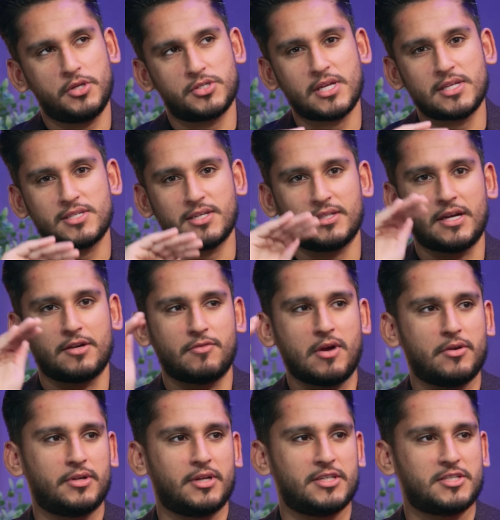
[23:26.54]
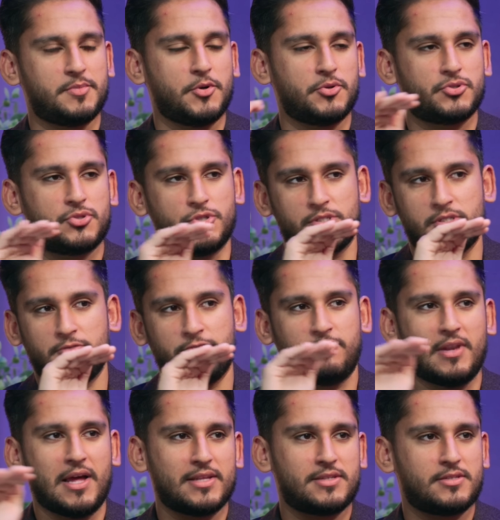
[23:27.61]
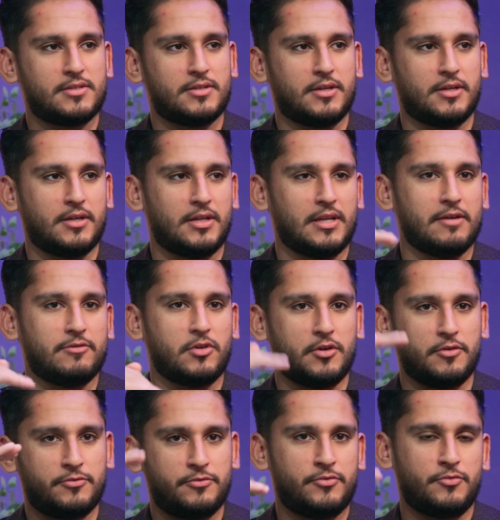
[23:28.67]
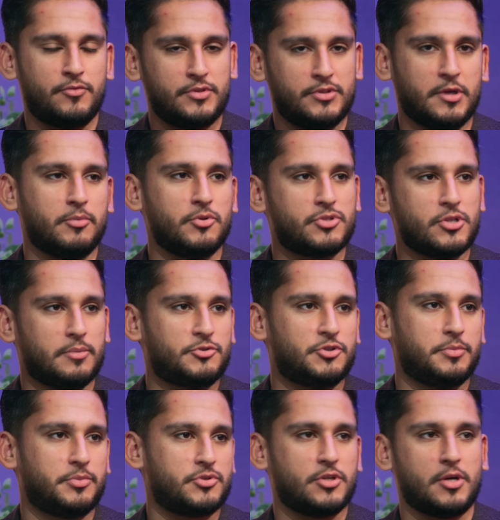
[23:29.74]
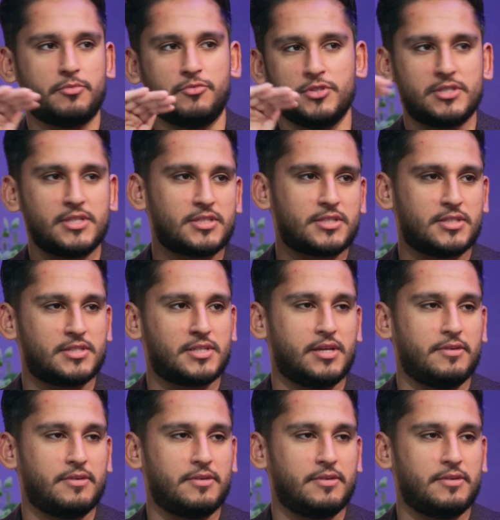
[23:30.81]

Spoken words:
are you sensing in that rounding as opposed to just a flat level of double top, triple top resistance